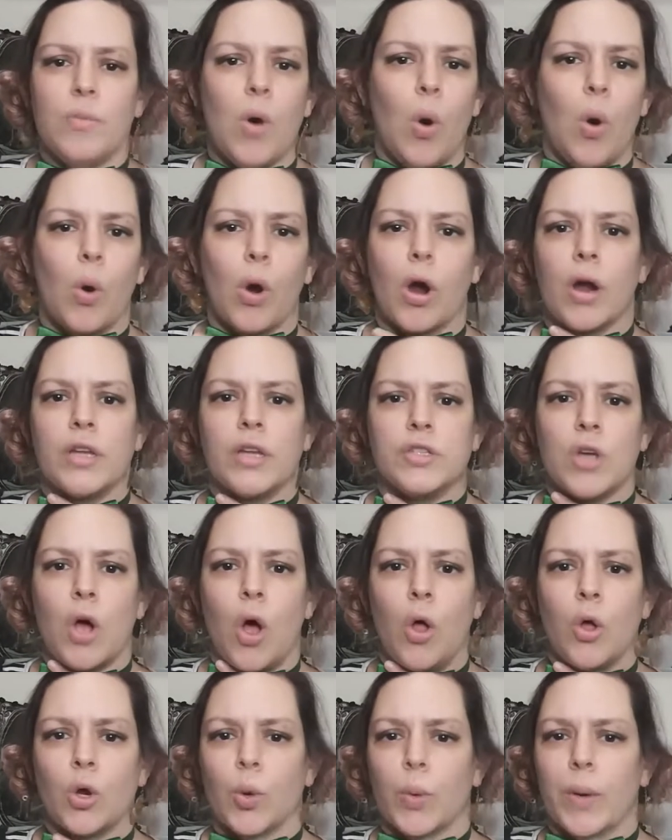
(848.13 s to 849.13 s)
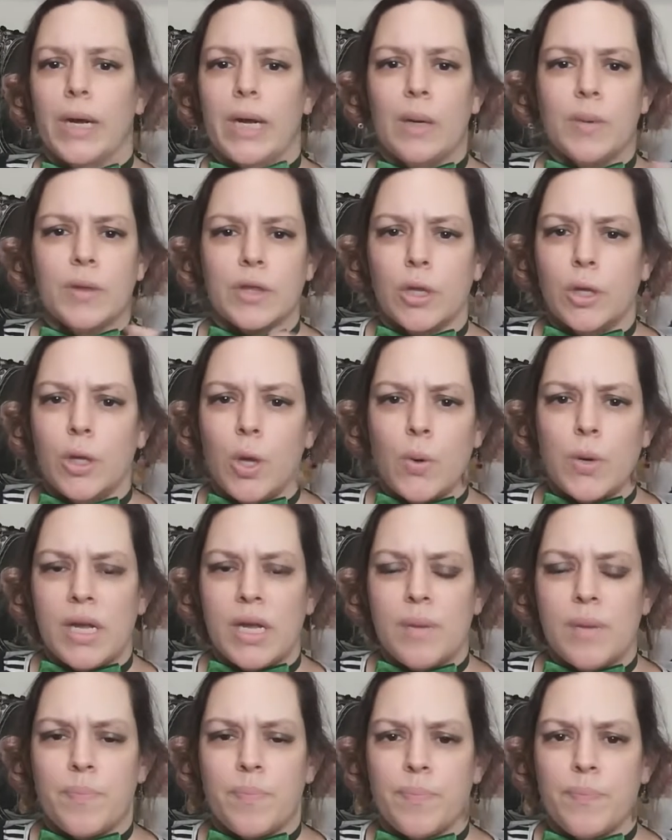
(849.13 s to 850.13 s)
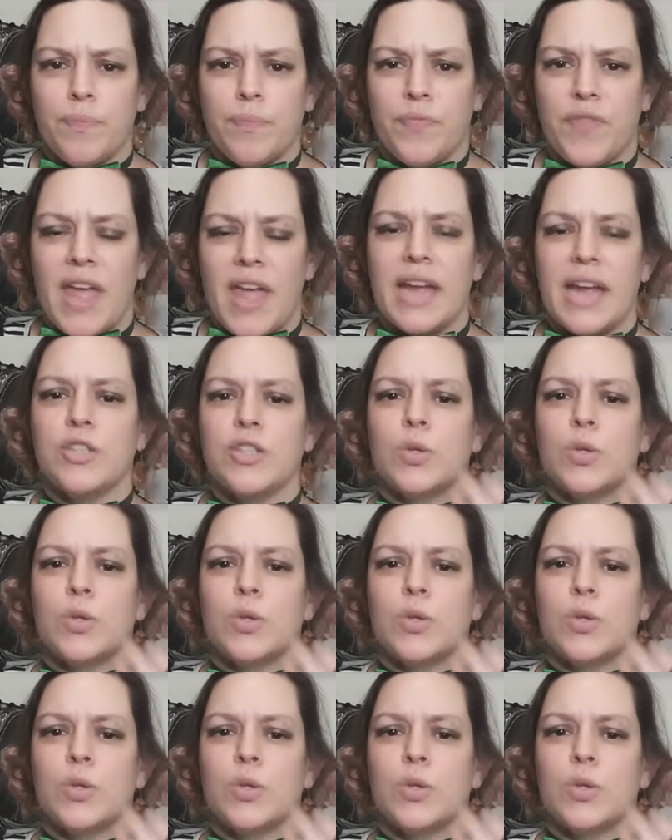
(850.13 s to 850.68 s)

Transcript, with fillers: or it's all green with the Loki thing.